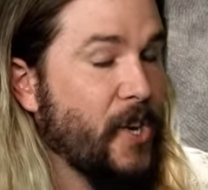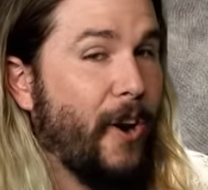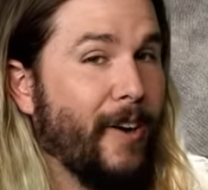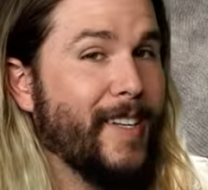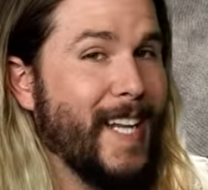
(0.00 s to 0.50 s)

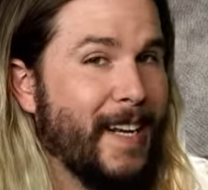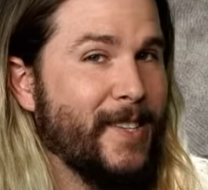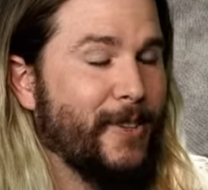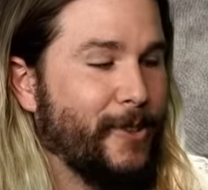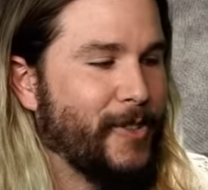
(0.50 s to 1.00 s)
are
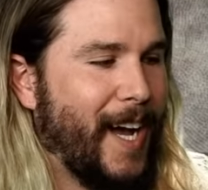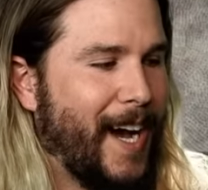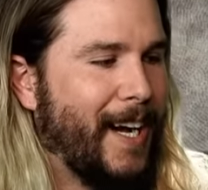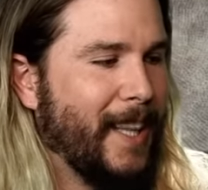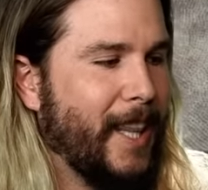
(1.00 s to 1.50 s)
denticles
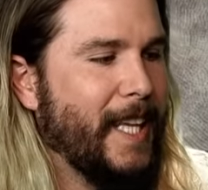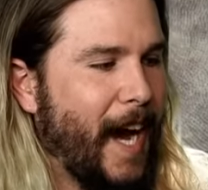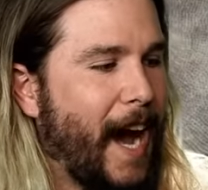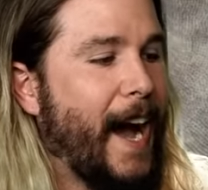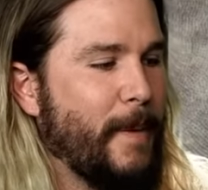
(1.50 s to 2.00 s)
on the
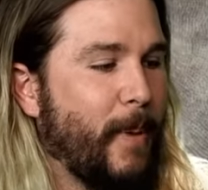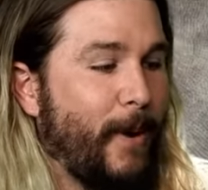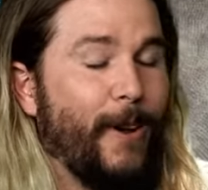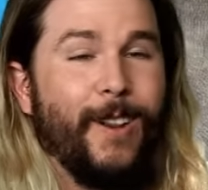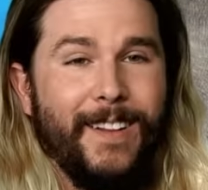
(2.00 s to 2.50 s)

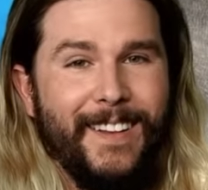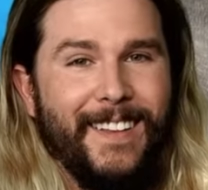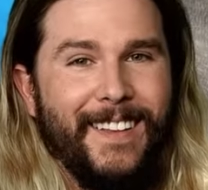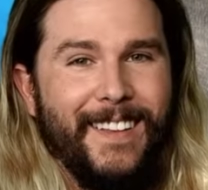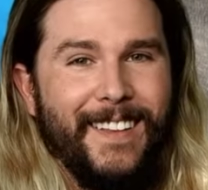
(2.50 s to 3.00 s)
eyeball
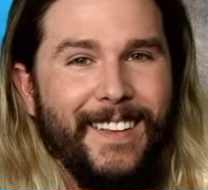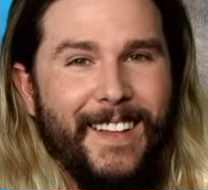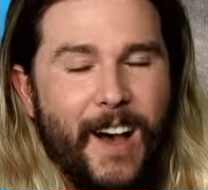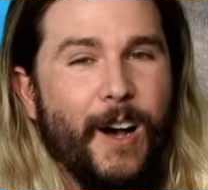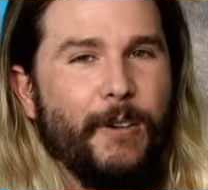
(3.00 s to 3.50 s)

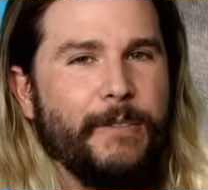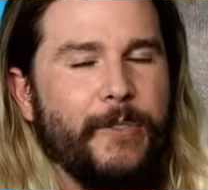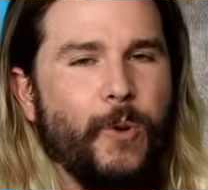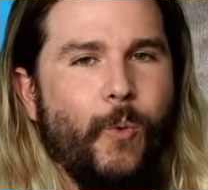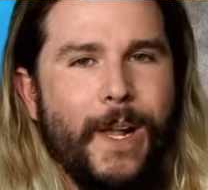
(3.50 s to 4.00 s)
of
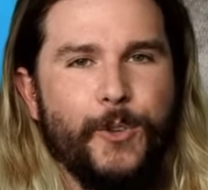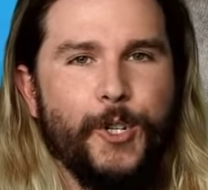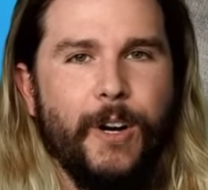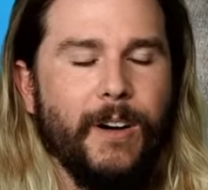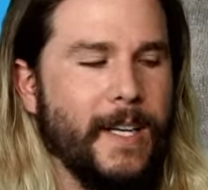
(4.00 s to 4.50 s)
the whale
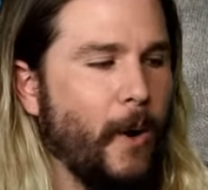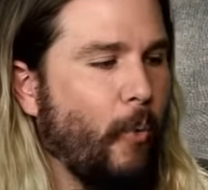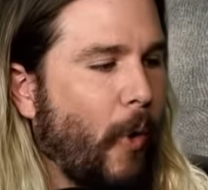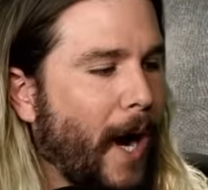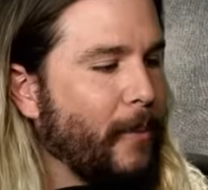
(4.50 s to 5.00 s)
shark. Now,
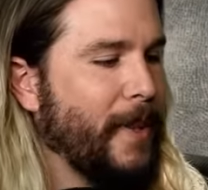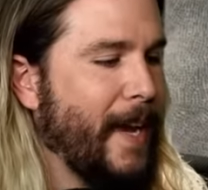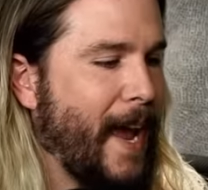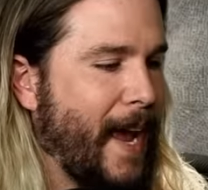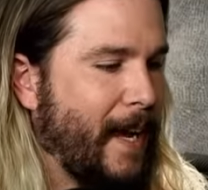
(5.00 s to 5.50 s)
why would they
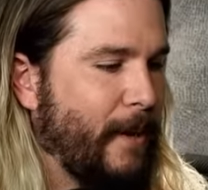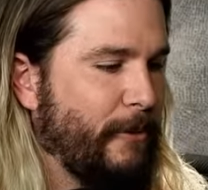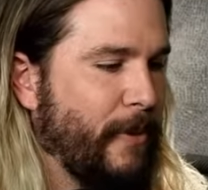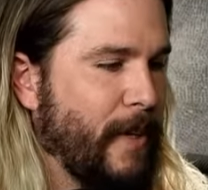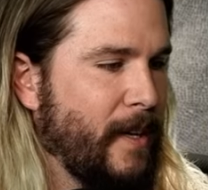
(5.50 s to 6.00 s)
have
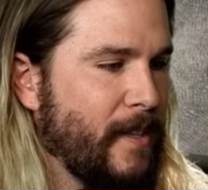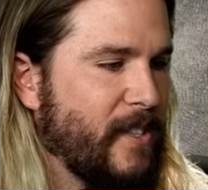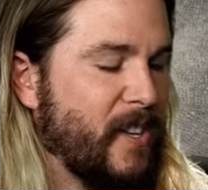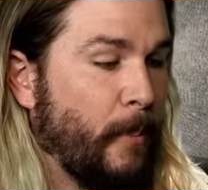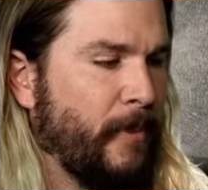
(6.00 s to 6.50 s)

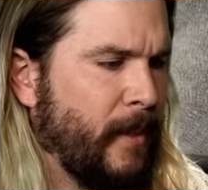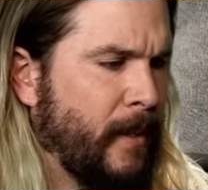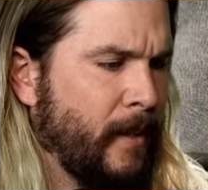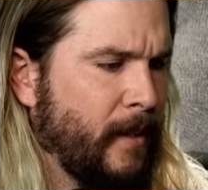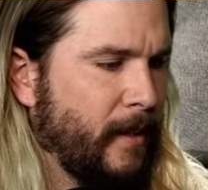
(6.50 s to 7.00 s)

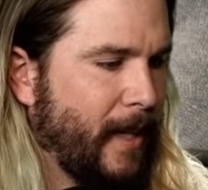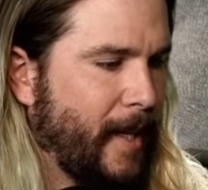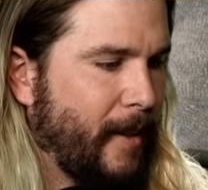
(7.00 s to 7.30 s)
something like